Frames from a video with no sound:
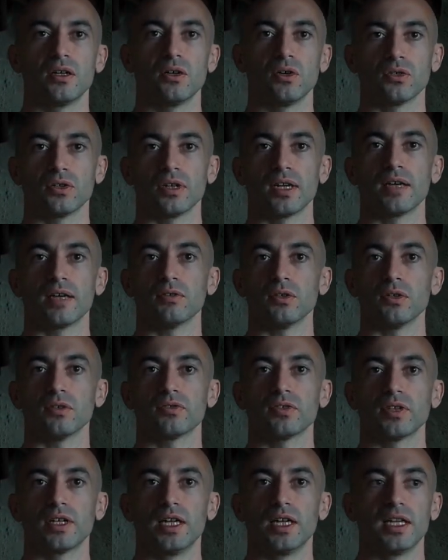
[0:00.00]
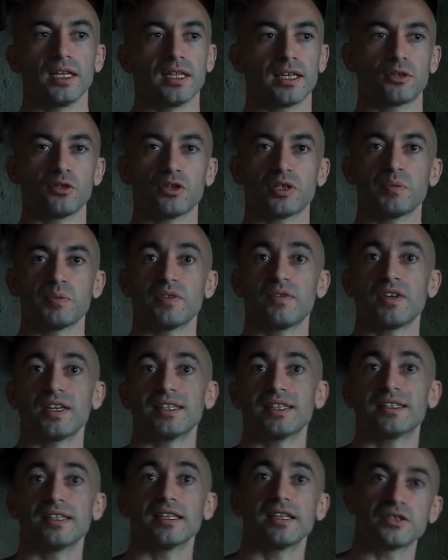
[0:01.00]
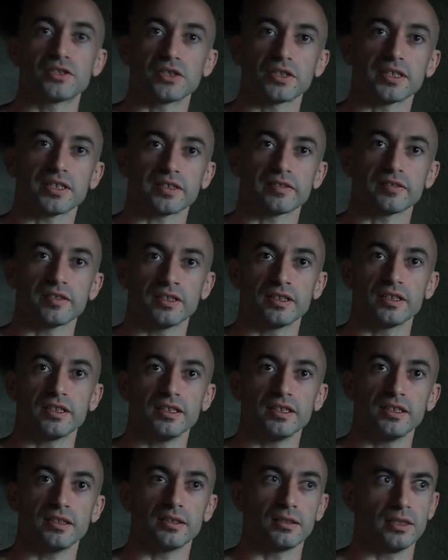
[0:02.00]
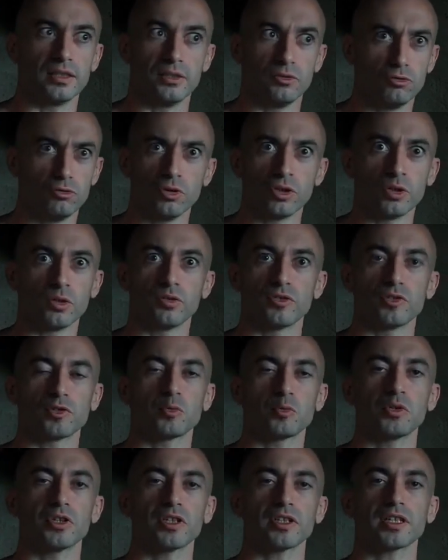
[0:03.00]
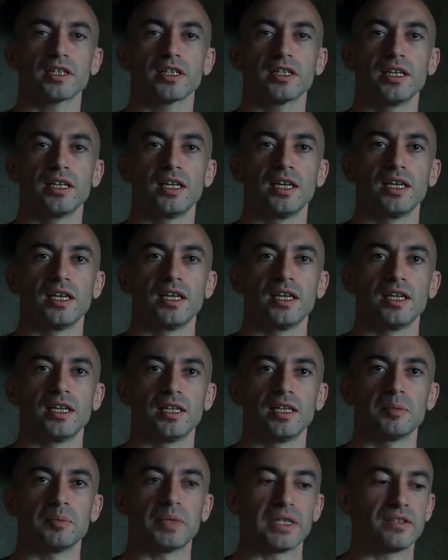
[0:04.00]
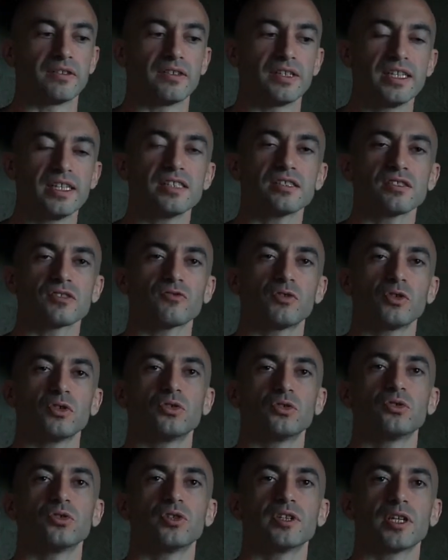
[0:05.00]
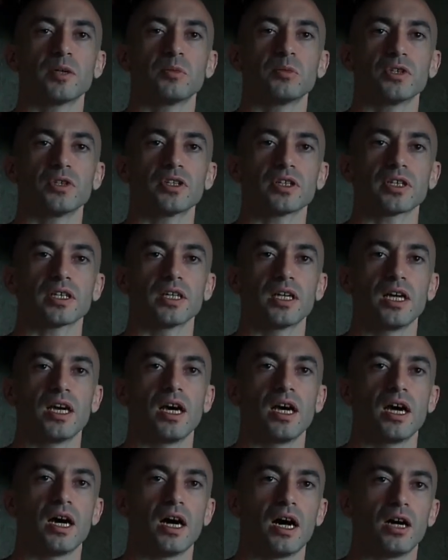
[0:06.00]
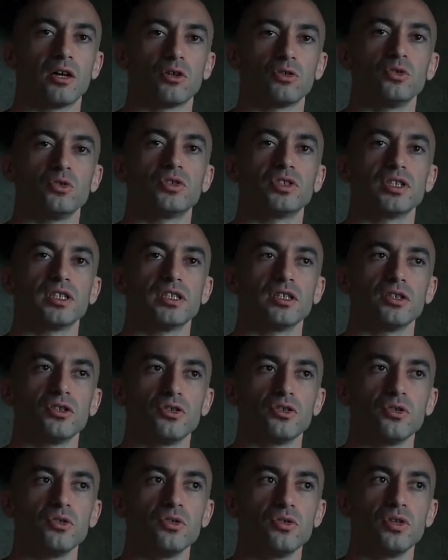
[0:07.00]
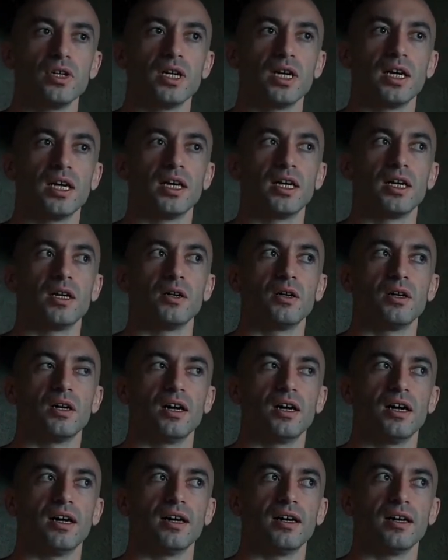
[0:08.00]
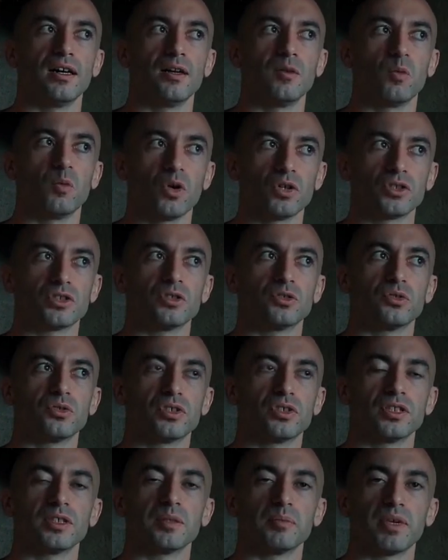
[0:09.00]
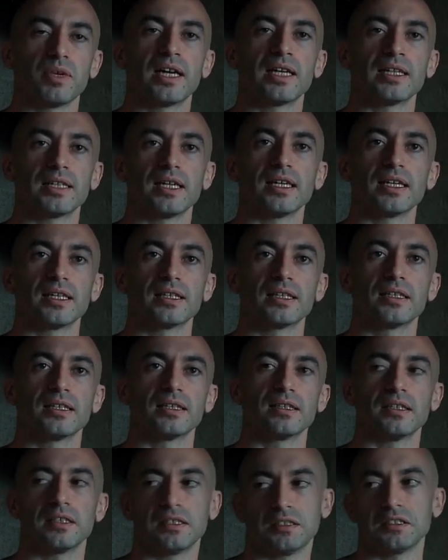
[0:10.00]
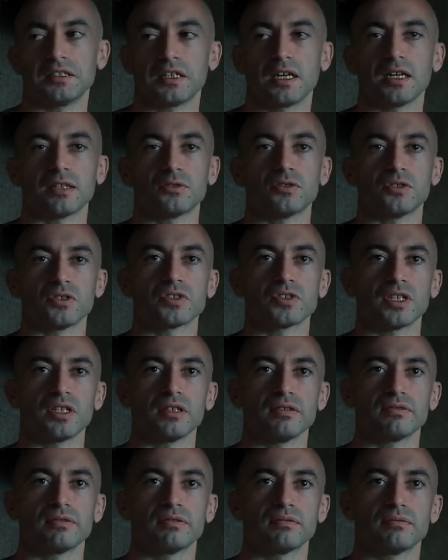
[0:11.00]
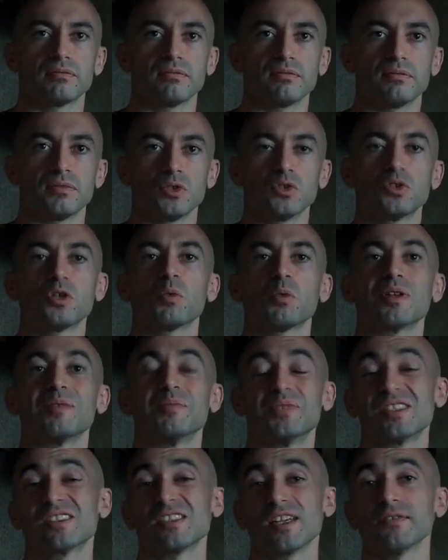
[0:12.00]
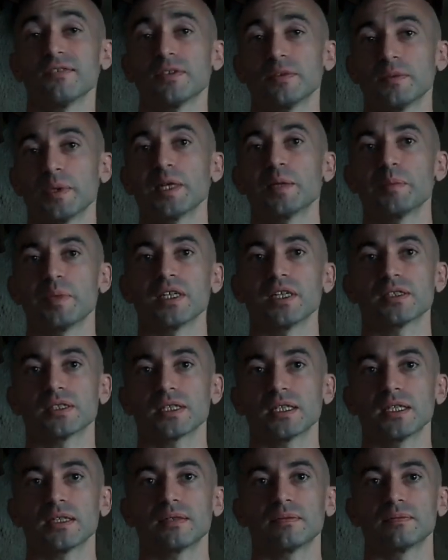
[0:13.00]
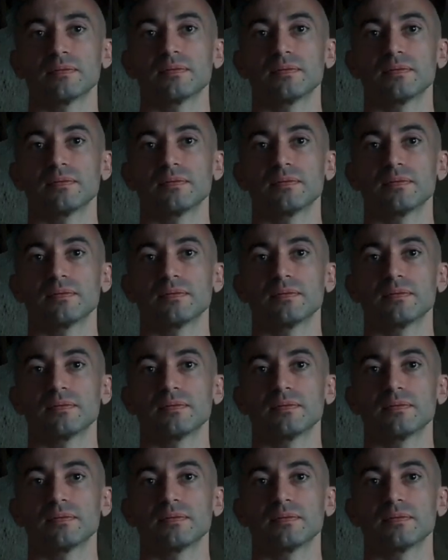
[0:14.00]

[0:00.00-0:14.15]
on the level of, like you can be very diligent externally, he's doing all this work, but the reasons for you doing that work are rooted in you wanting to turn a blind eye in regard to yourself. You don't want to be self-aware, basically.